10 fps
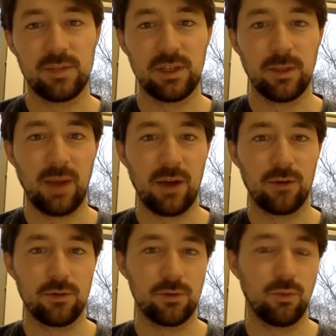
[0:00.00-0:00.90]
till
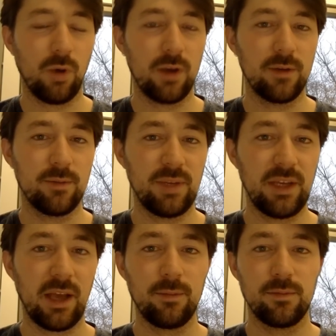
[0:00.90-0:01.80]
about 1
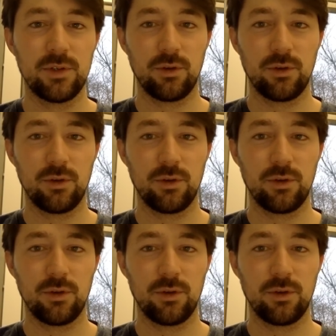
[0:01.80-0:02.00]
p.m.